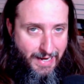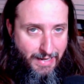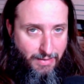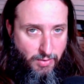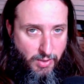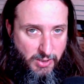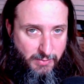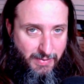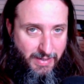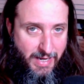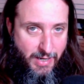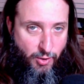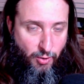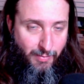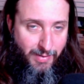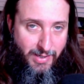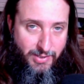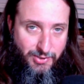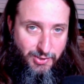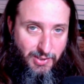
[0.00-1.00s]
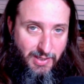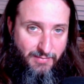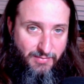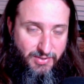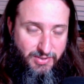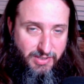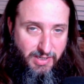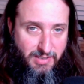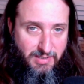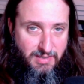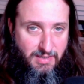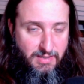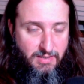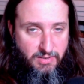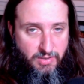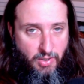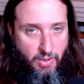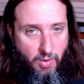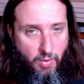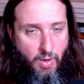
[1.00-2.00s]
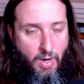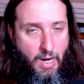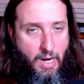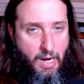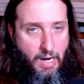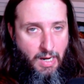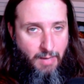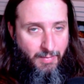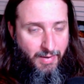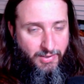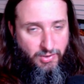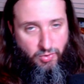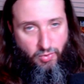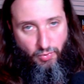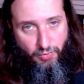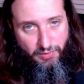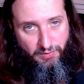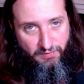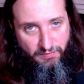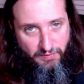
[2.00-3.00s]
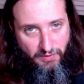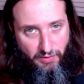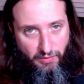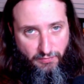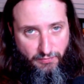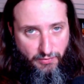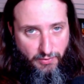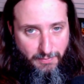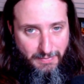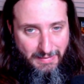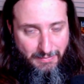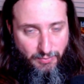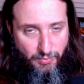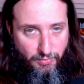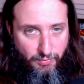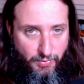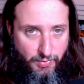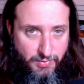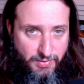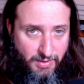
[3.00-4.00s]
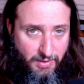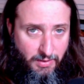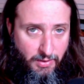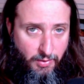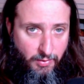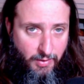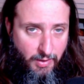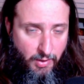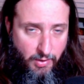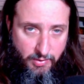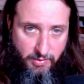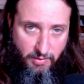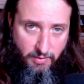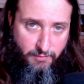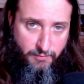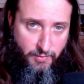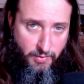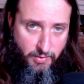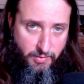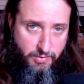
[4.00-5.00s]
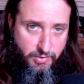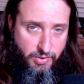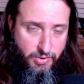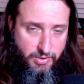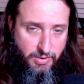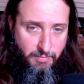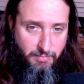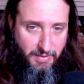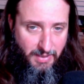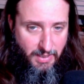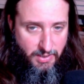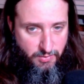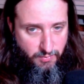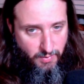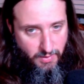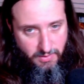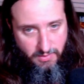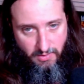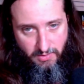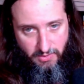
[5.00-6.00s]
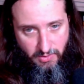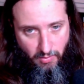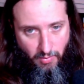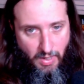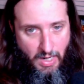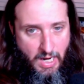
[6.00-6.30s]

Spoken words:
I lost my necromancer at level 60, so I totally feel for people losing their character for just a BS reason. So